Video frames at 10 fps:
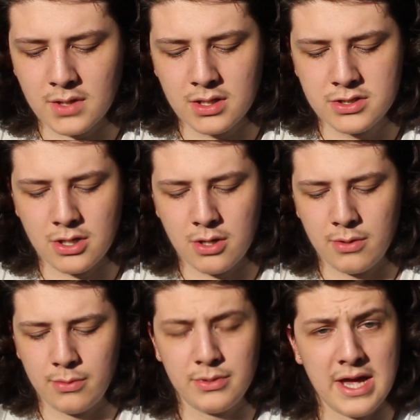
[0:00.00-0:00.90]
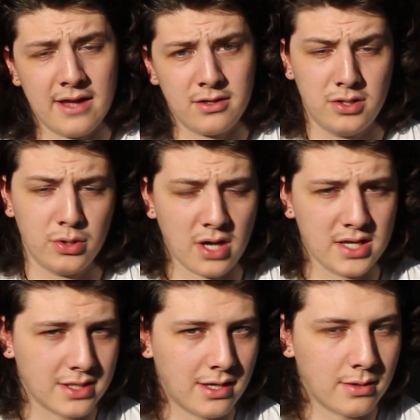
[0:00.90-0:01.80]
So yeah, you
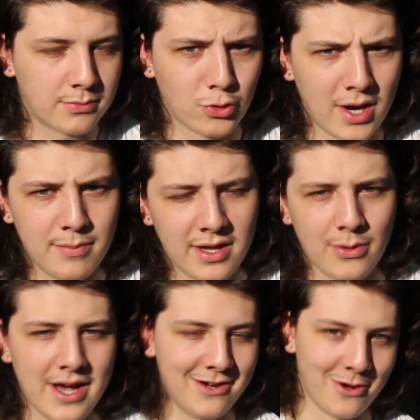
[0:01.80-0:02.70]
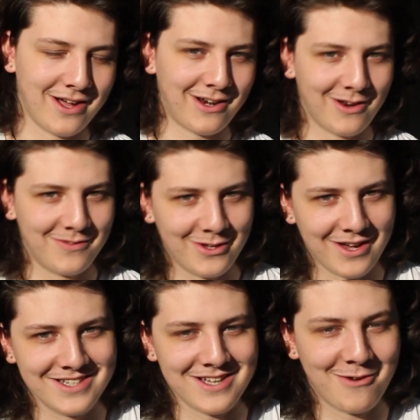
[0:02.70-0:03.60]
guys are great, by the way. I know a lot of you
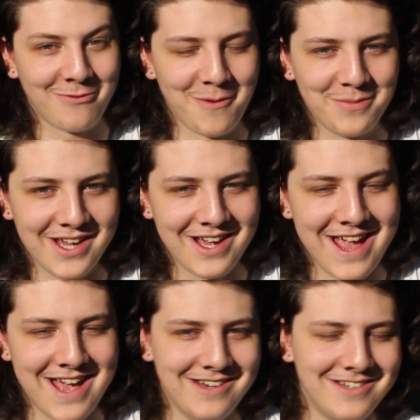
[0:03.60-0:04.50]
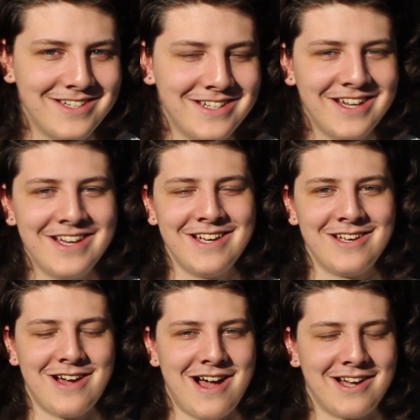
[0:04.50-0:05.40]
guys are from there, and
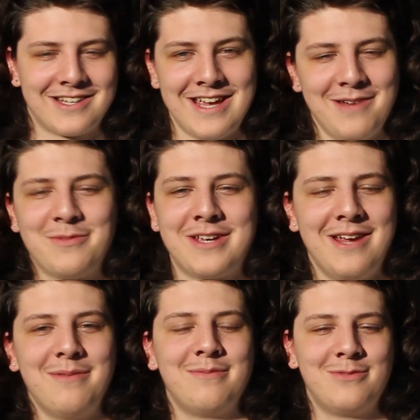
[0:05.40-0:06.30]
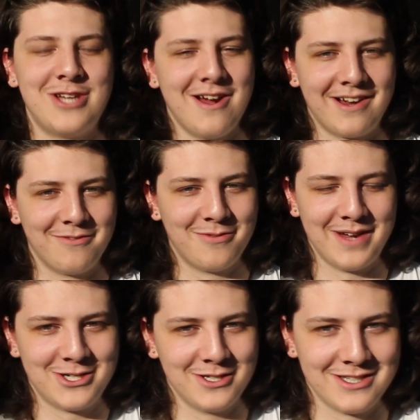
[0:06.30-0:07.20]
keep sharing
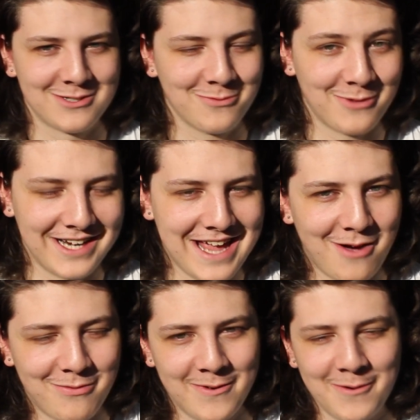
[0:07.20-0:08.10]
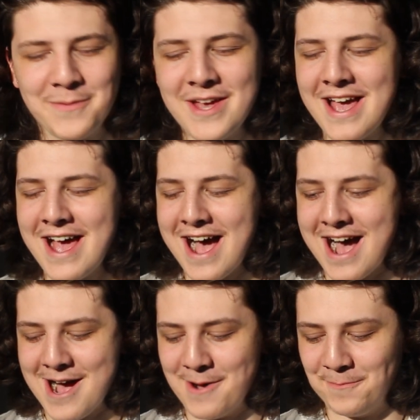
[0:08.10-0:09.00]
information. It's really helpful.
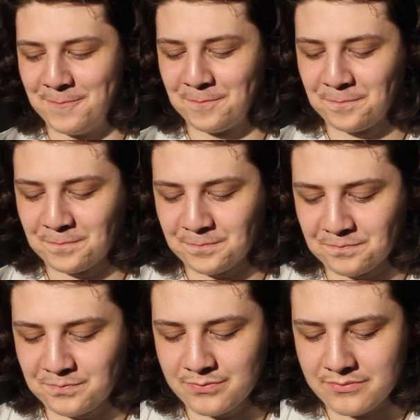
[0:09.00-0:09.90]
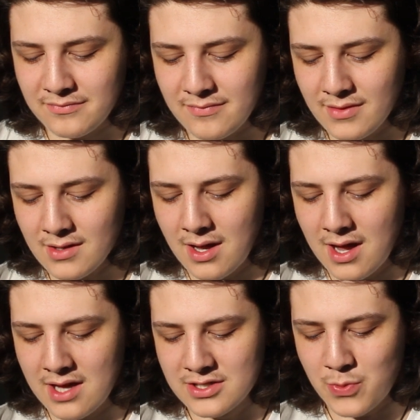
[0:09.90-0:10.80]

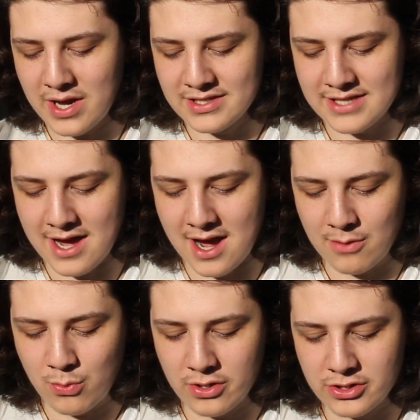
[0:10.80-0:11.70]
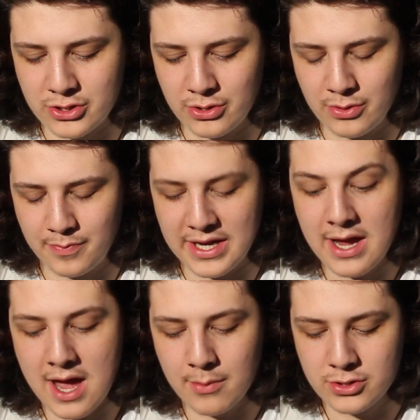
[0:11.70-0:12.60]
As well as that, I want to be
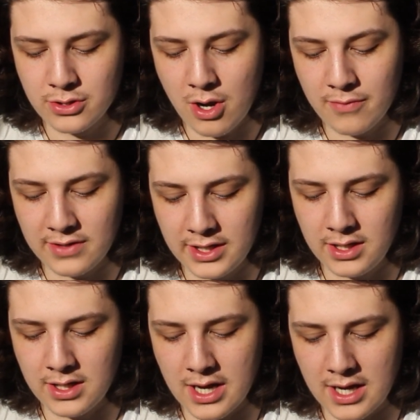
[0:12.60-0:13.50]
able to hopefully